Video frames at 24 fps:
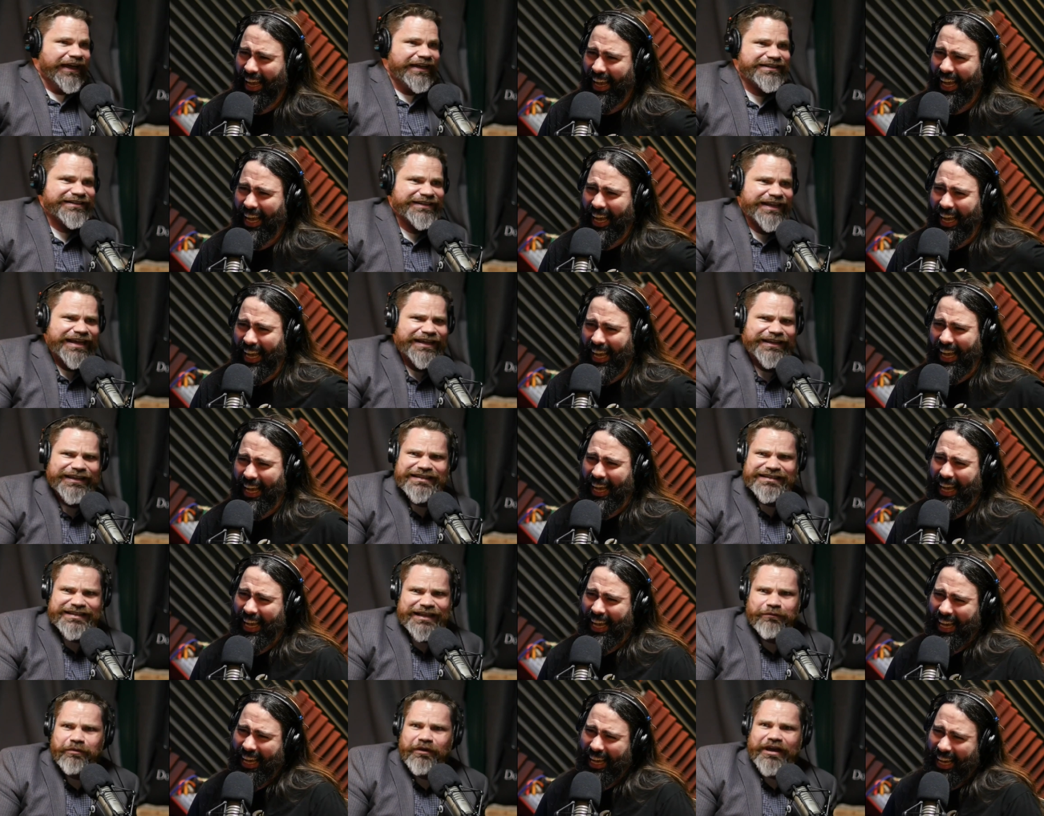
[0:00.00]
Speaker 1: It's like
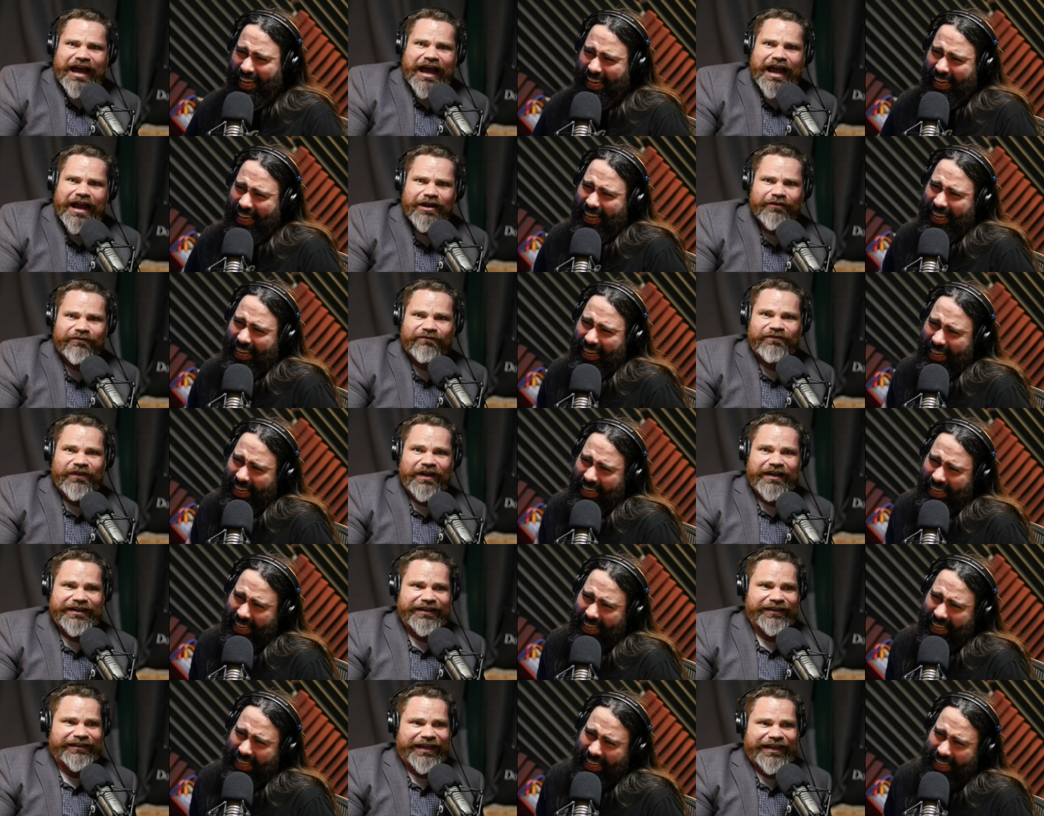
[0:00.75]
it's like we hired
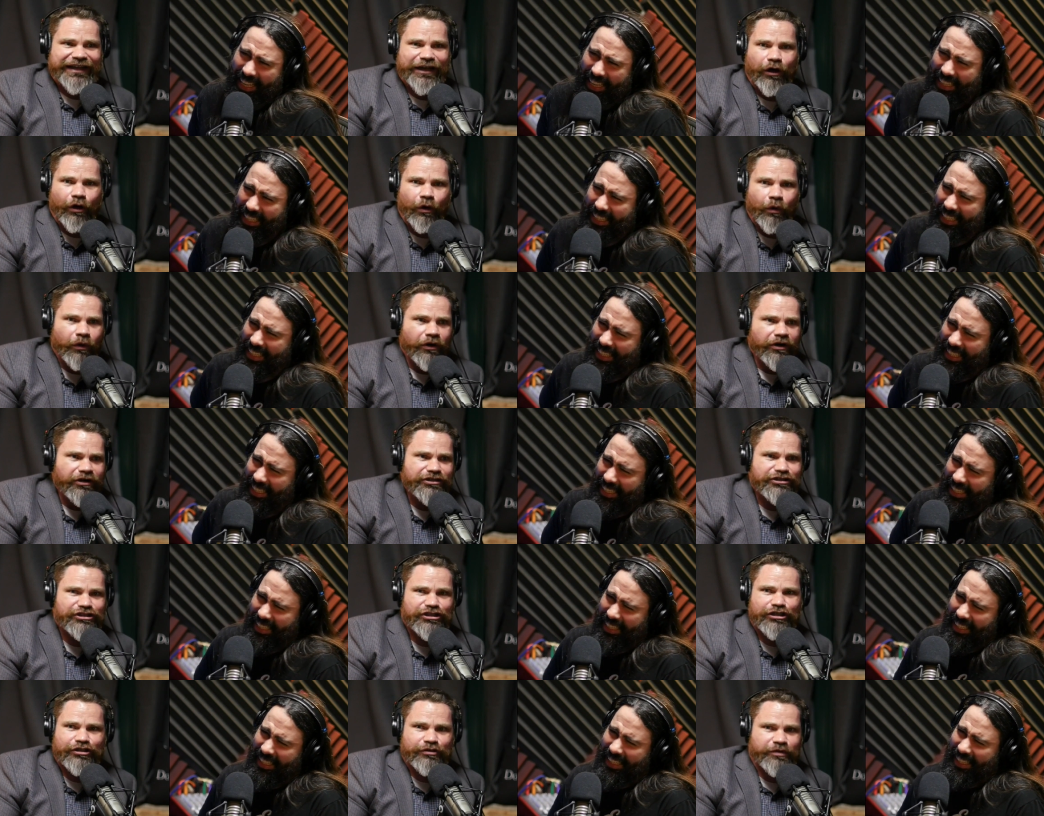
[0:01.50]
fucking like
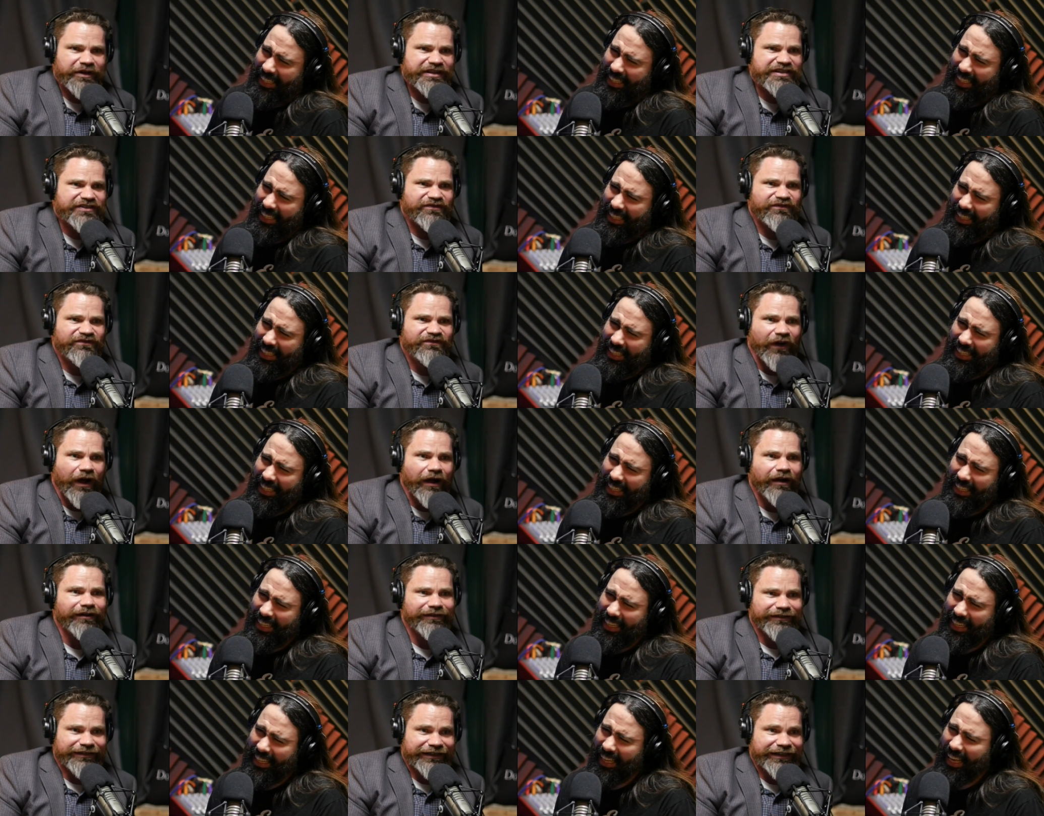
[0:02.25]
Orange Chris
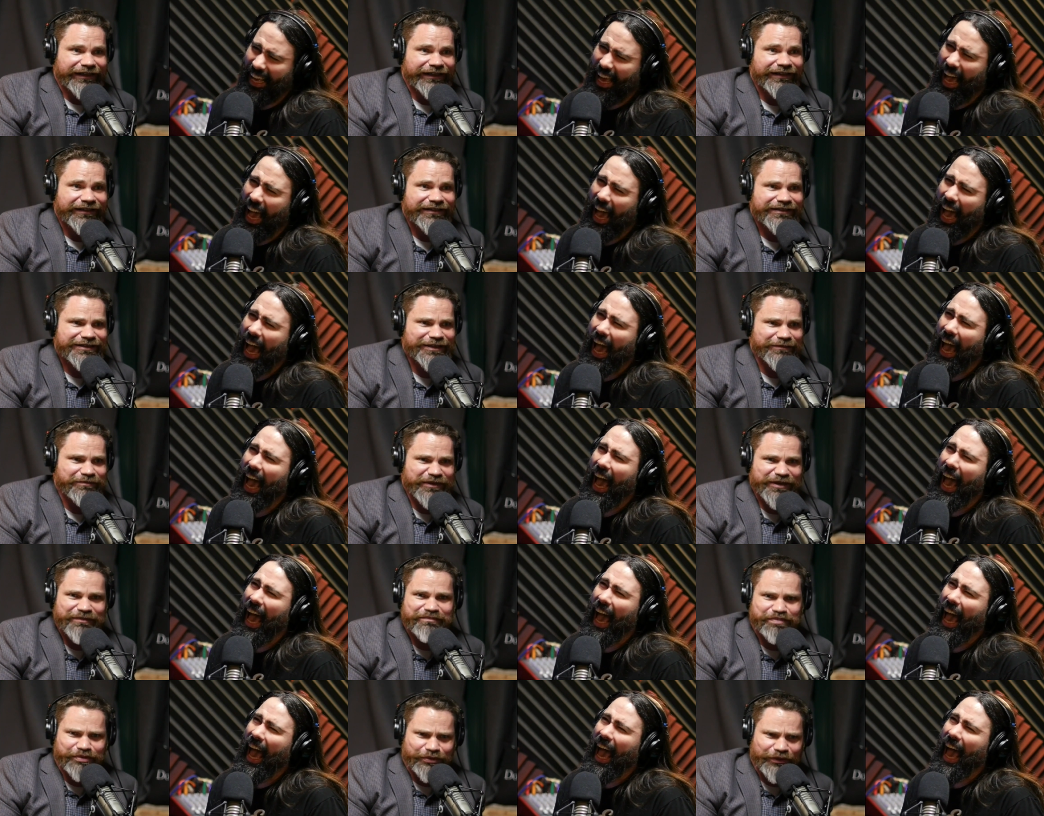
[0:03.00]
Farley to
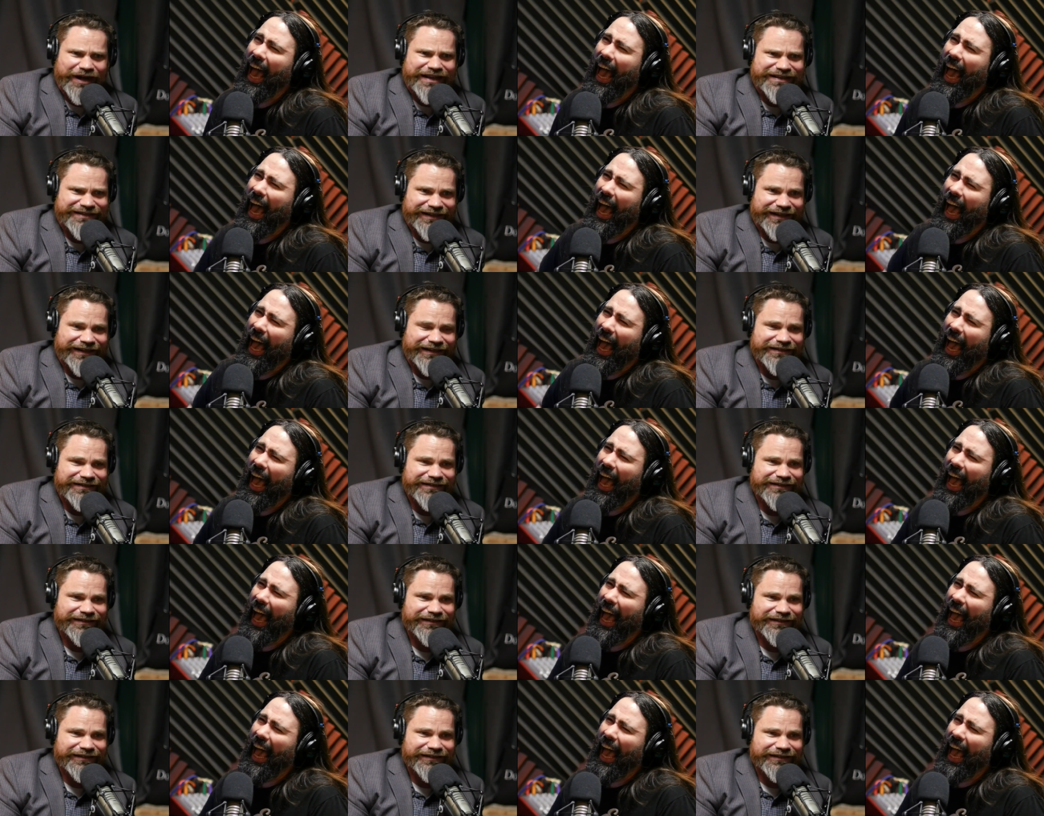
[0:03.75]
be president.